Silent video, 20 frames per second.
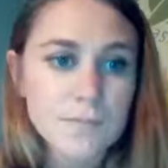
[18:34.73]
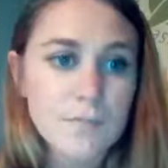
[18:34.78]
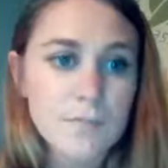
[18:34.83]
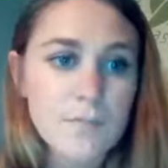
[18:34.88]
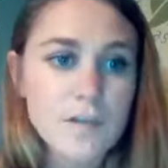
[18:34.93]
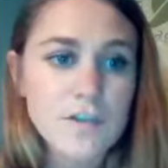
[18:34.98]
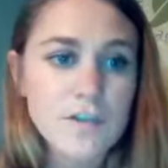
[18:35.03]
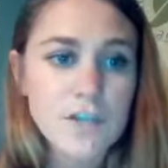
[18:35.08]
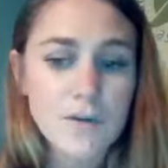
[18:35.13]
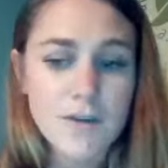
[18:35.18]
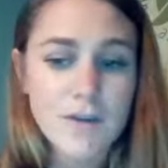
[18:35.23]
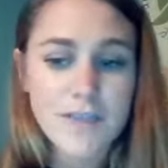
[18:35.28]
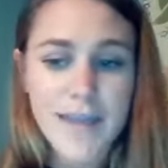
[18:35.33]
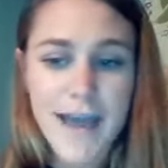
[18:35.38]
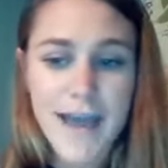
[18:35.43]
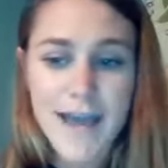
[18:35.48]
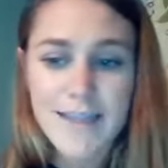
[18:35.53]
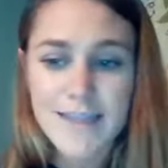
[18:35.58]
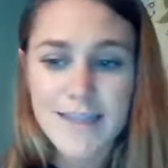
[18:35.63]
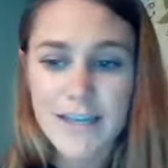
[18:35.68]
So with
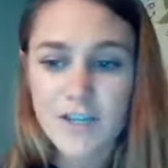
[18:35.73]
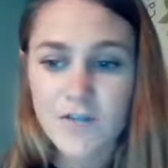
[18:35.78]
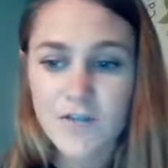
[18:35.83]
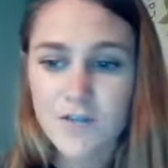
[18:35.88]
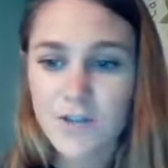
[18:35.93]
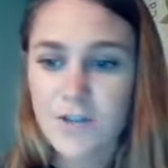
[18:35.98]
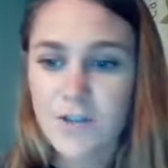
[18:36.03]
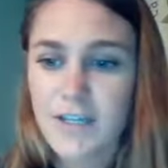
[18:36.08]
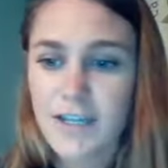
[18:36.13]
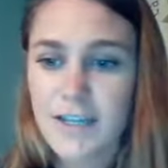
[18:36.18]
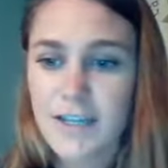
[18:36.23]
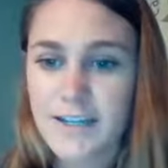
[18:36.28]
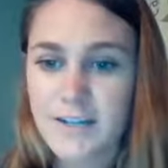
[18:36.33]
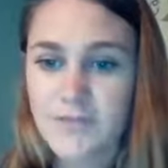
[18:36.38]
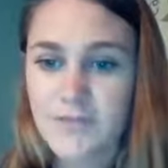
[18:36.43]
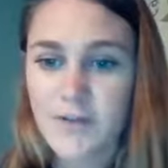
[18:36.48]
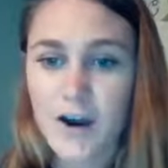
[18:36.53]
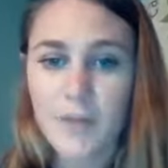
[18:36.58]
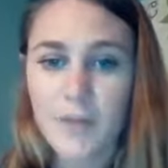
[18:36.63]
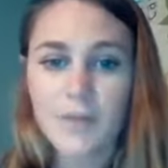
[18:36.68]
that, thanks for tuning in
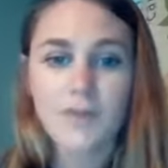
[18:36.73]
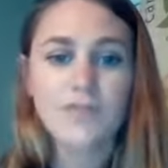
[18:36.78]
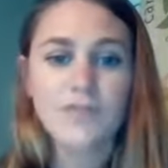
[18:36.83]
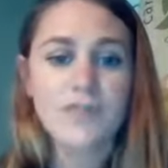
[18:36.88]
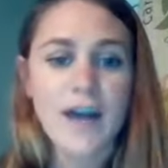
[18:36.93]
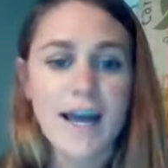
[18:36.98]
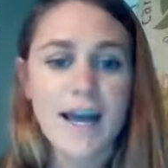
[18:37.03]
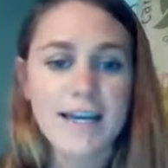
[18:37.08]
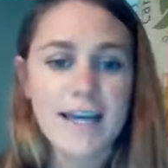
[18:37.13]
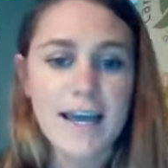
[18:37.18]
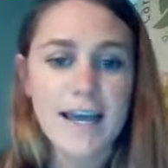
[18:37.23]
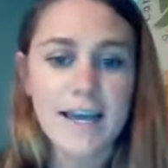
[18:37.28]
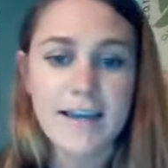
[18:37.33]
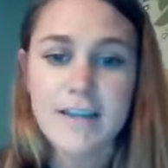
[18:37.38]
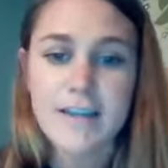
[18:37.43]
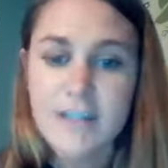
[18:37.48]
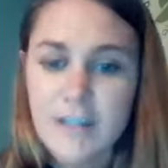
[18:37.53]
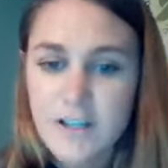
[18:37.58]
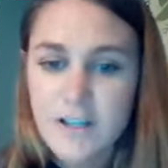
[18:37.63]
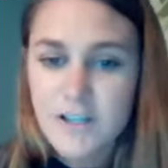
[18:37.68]
to Farm Bill
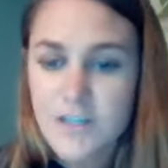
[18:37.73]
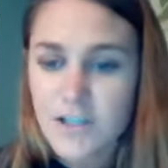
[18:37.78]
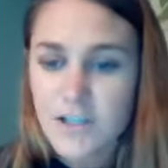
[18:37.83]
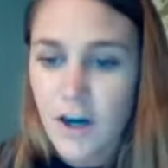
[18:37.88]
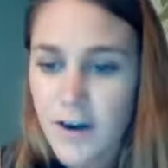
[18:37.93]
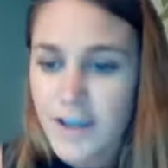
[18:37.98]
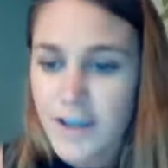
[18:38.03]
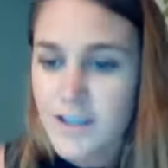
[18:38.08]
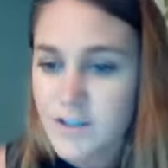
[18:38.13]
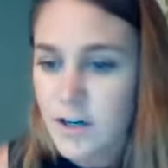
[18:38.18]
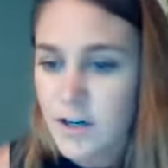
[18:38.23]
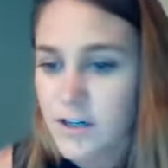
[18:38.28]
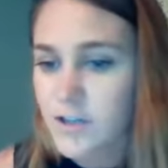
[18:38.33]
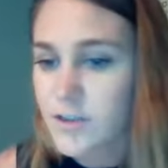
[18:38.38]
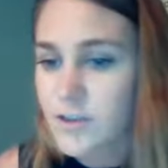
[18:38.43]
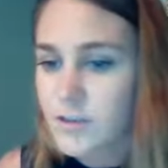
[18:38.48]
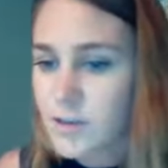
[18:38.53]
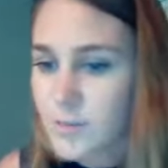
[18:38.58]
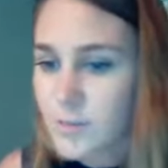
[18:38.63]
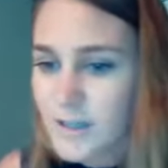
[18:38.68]
Friday. Sorry I
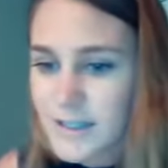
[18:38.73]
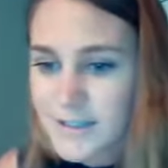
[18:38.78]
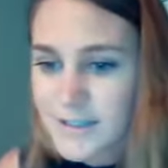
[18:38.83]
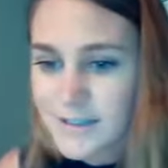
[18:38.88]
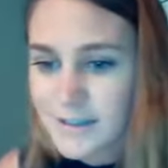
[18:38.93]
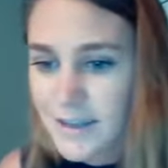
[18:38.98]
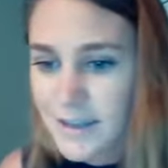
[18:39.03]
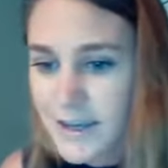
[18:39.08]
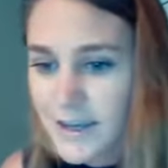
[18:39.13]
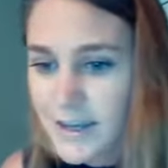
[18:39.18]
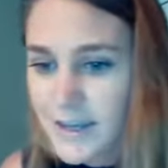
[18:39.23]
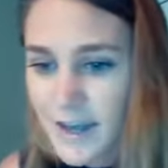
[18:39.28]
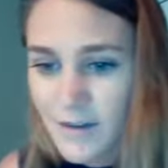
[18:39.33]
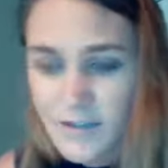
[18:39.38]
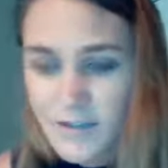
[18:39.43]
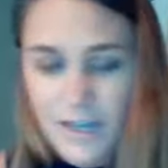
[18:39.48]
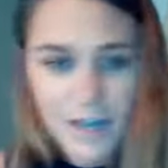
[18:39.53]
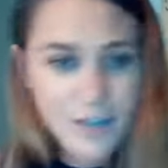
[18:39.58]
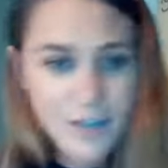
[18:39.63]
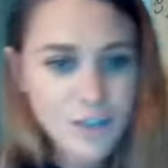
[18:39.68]
started 3 minutes late. I
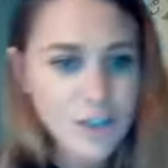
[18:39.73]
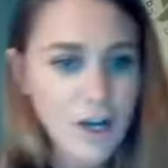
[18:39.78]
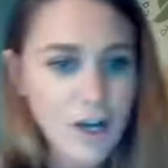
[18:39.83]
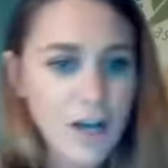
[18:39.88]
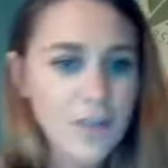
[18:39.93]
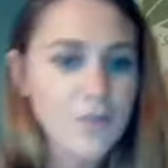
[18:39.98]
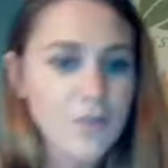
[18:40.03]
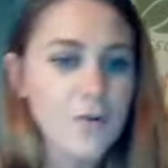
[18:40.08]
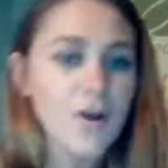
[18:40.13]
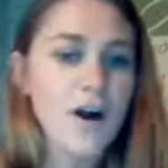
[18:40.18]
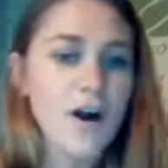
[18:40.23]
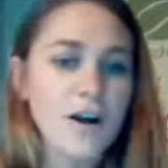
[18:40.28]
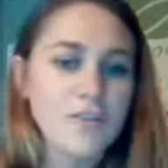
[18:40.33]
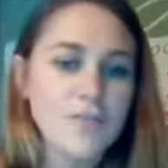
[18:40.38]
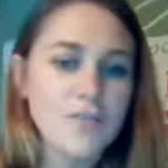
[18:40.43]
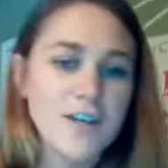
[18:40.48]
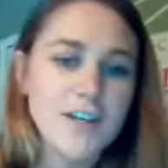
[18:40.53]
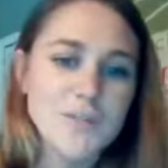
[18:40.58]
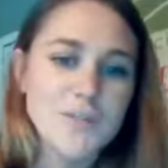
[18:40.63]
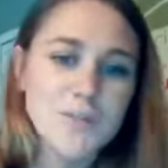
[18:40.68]
was actually on the
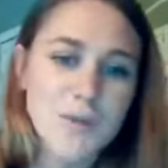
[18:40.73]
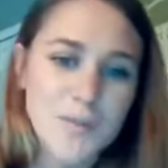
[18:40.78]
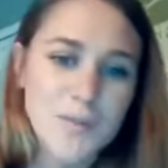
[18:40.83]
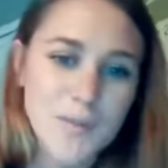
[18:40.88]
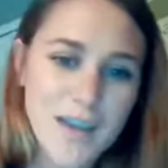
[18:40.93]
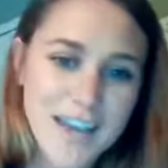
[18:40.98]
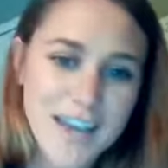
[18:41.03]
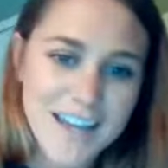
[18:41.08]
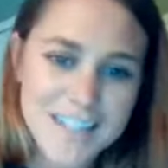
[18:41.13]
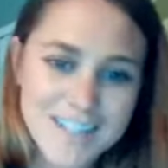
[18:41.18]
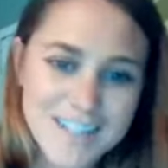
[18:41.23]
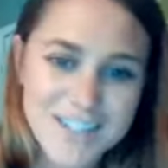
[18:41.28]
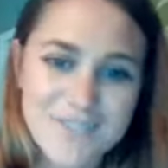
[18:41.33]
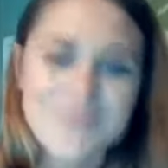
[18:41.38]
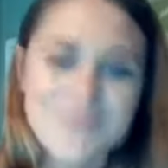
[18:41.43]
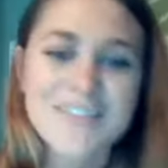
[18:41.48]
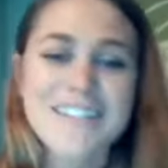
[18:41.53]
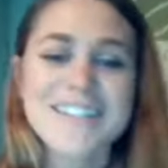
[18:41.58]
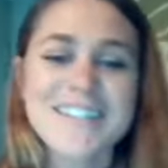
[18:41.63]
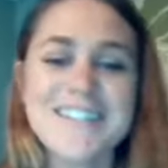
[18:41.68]
wrong Facebook page.
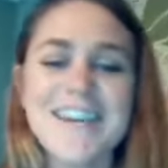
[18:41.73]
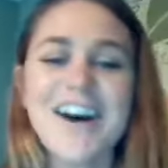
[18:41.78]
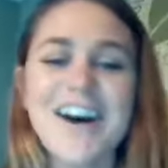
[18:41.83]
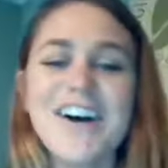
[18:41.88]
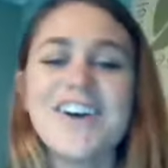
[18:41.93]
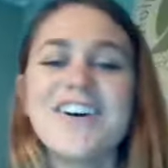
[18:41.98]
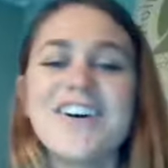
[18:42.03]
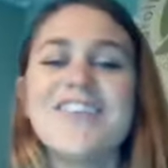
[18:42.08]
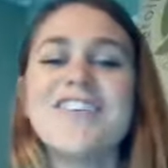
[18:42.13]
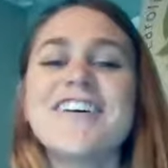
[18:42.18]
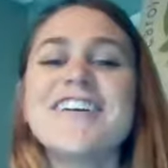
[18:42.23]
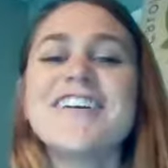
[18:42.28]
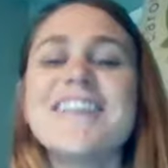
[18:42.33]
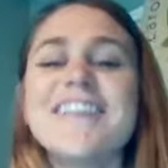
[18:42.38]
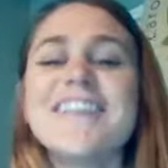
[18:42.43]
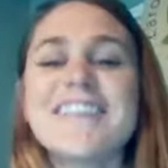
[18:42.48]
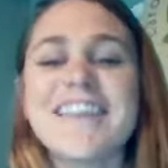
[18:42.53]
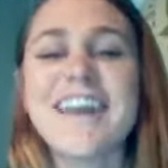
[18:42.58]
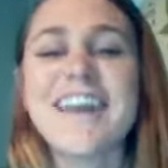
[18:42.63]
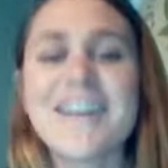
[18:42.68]
So
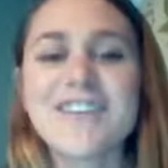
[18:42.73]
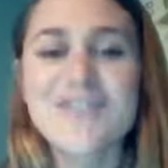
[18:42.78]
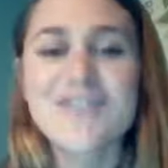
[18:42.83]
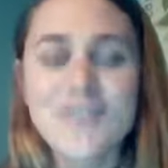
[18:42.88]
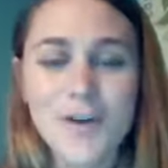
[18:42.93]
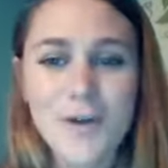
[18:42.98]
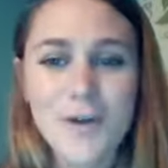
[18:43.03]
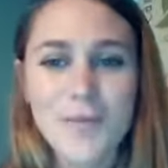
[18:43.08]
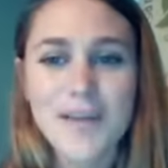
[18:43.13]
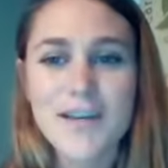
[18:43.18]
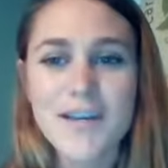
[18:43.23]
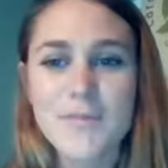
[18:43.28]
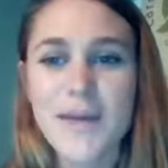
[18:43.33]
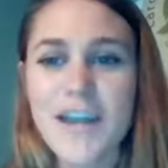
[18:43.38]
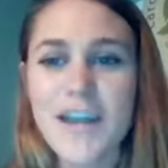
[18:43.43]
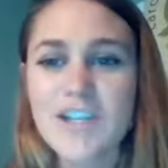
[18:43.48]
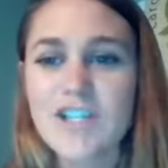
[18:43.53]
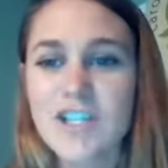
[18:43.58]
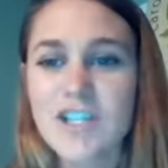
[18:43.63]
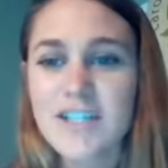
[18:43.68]
thanks for being
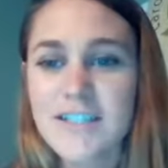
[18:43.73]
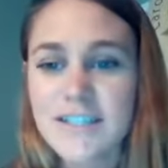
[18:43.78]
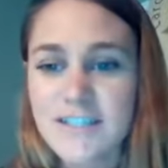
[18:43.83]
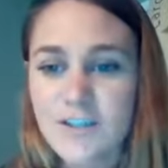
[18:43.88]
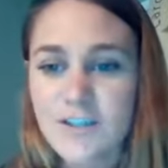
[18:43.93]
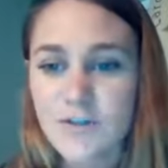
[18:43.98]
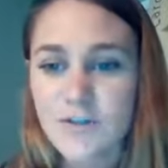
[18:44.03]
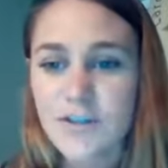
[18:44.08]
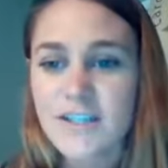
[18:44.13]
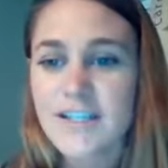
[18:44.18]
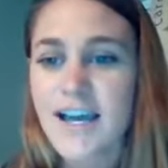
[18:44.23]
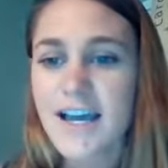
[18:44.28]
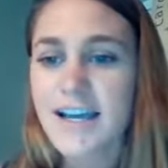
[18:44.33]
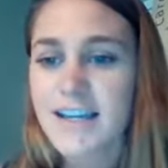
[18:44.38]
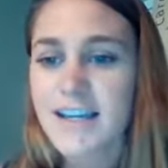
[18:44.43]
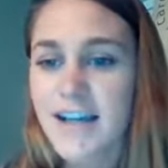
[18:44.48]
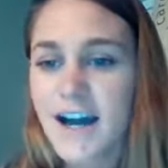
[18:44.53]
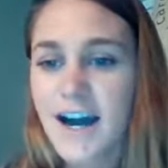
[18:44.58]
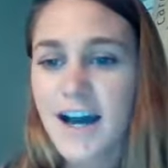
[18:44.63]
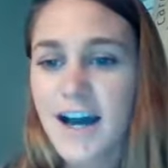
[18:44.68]
patient until we
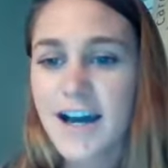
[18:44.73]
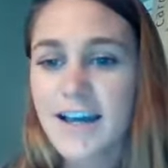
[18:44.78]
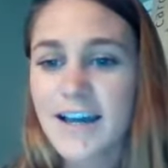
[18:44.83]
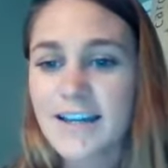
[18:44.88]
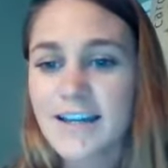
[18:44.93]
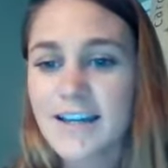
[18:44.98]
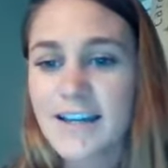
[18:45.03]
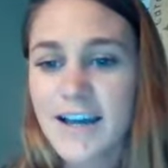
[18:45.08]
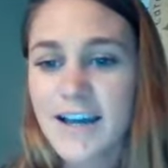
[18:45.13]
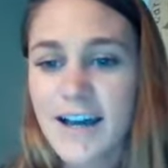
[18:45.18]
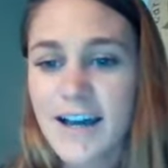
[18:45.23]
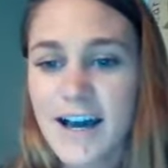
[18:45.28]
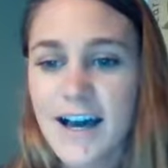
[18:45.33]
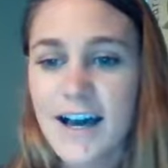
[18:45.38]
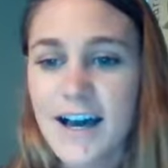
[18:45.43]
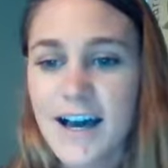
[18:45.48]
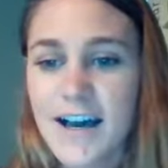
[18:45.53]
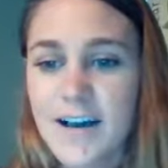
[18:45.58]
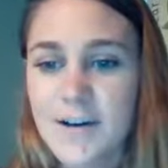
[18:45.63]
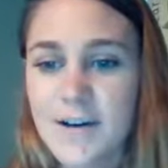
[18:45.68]
signed
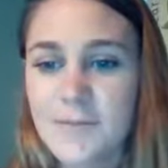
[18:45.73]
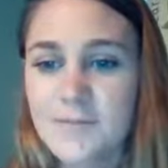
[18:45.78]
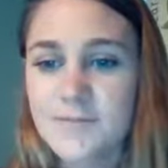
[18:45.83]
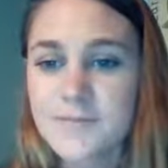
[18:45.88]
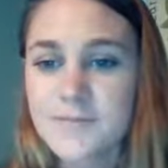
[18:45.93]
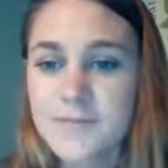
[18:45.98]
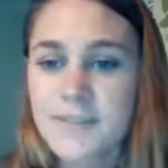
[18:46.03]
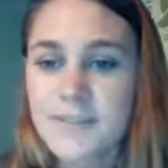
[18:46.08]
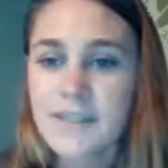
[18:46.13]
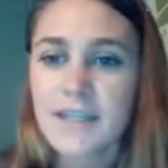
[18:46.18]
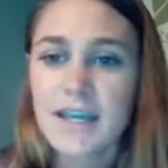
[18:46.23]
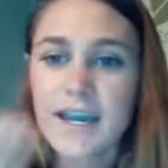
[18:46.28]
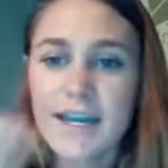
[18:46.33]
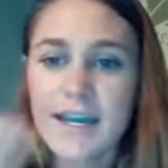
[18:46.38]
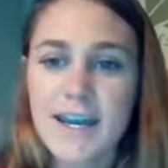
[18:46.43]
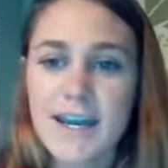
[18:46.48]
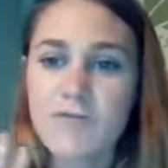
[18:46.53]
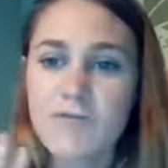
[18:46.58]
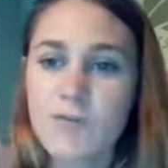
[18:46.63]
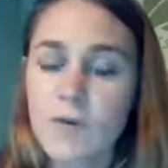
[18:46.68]
on.
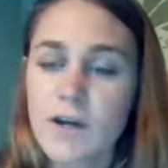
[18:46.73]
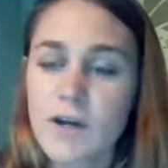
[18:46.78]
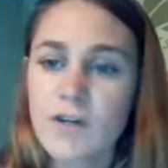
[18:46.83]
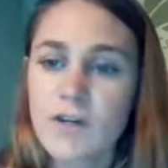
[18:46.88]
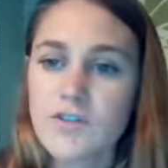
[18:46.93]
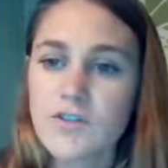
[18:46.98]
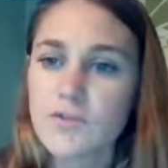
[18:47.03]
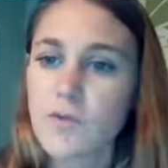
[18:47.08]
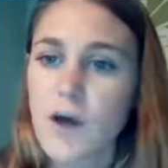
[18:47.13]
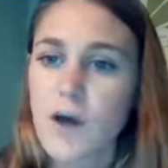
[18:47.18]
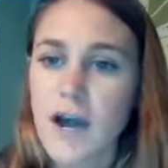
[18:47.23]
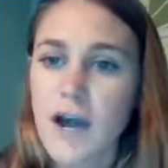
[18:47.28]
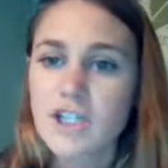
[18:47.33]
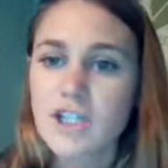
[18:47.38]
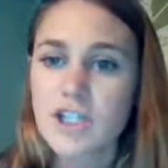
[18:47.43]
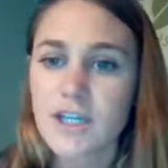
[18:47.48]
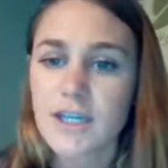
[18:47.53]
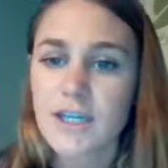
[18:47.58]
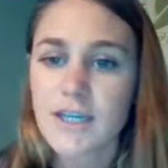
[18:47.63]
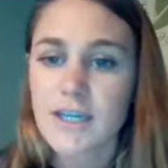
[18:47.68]
Hey to everyone who's
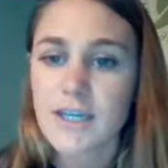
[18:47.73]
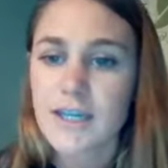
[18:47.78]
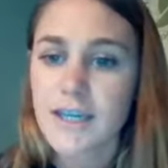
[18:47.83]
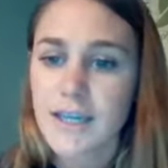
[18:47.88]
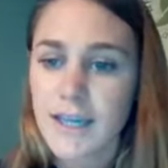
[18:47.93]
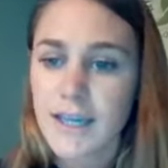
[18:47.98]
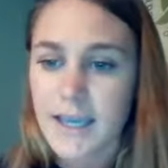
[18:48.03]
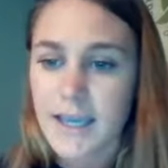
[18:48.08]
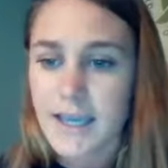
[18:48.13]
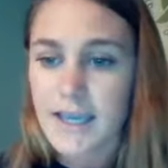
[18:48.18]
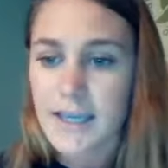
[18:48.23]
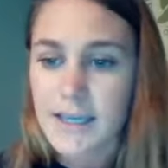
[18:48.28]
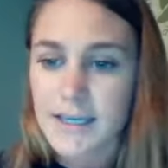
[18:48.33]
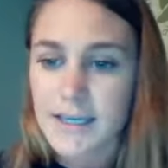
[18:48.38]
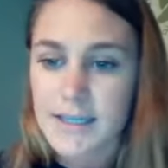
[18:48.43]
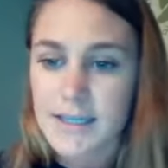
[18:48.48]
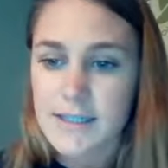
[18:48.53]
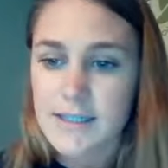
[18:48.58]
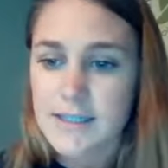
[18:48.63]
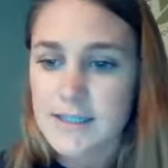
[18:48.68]
watching,
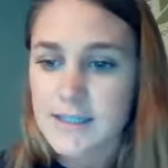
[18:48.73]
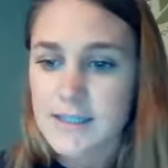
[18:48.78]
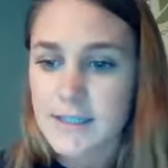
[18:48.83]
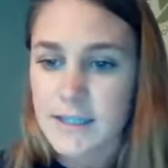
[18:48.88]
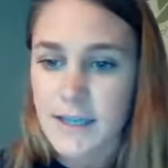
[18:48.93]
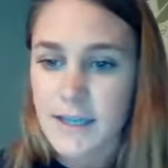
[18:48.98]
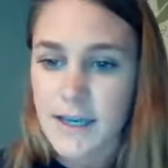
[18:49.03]
and